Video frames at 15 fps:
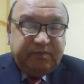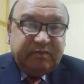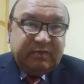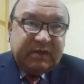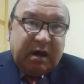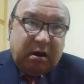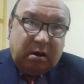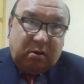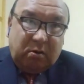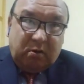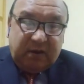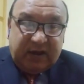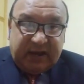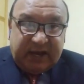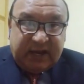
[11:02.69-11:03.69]

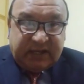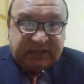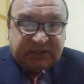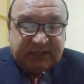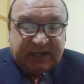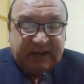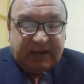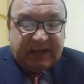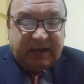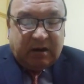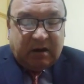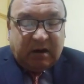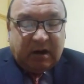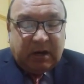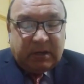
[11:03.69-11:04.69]
Now, H.L.A.
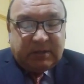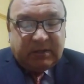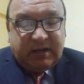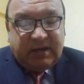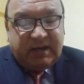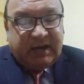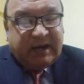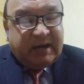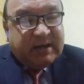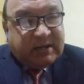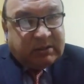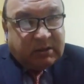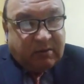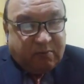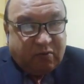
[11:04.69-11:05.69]
Hart,
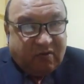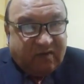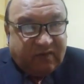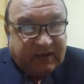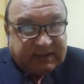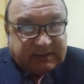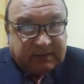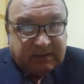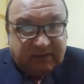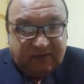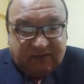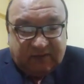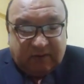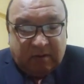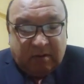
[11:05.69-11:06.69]
another professor
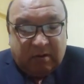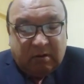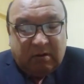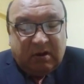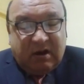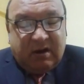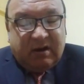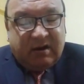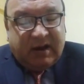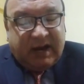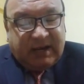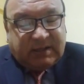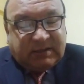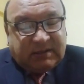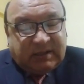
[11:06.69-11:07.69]
of law,
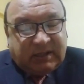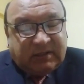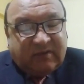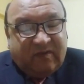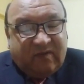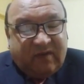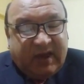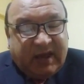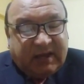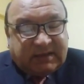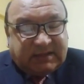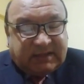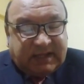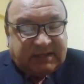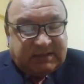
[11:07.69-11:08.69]
writes that the vague
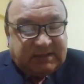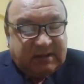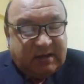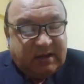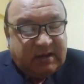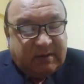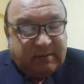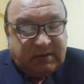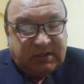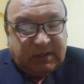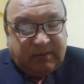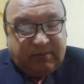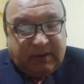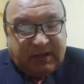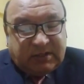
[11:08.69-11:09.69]
sense
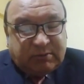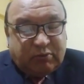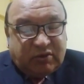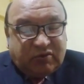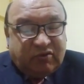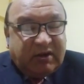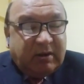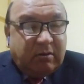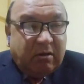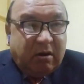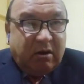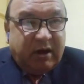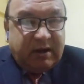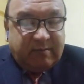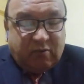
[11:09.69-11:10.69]
difference between
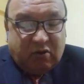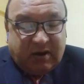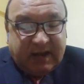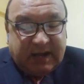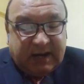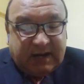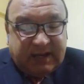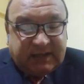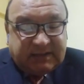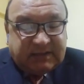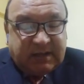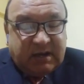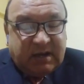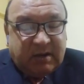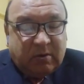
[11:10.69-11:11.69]
law and morale
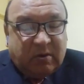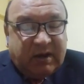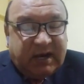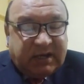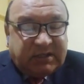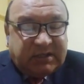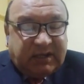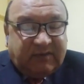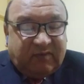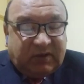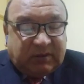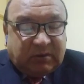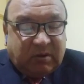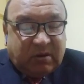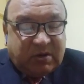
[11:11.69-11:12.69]
is connected
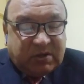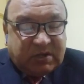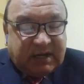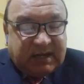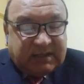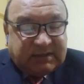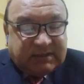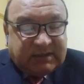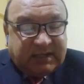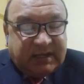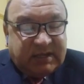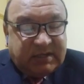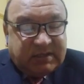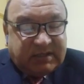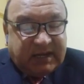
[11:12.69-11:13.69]
with contrast
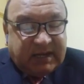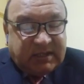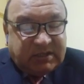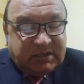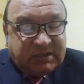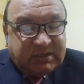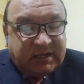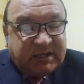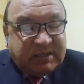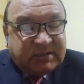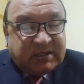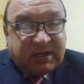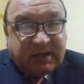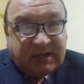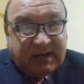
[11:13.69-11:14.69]

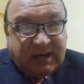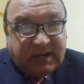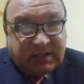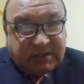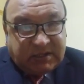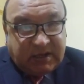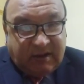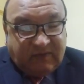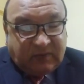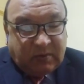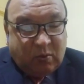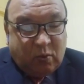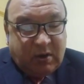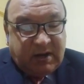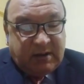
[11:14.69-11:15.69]
internality of
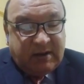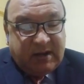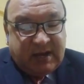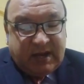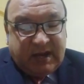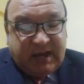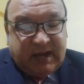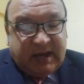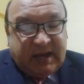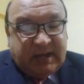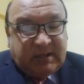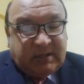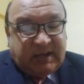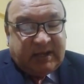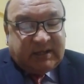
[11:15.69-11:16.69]
the one
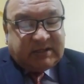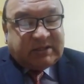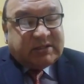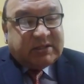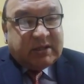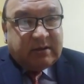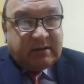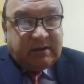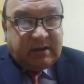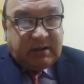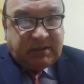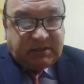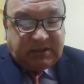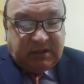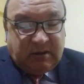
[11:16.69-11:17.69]
and the
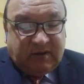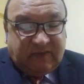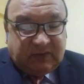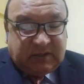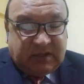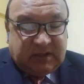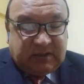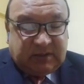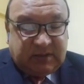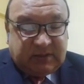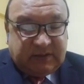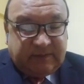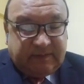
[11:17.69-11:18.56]
externality of the other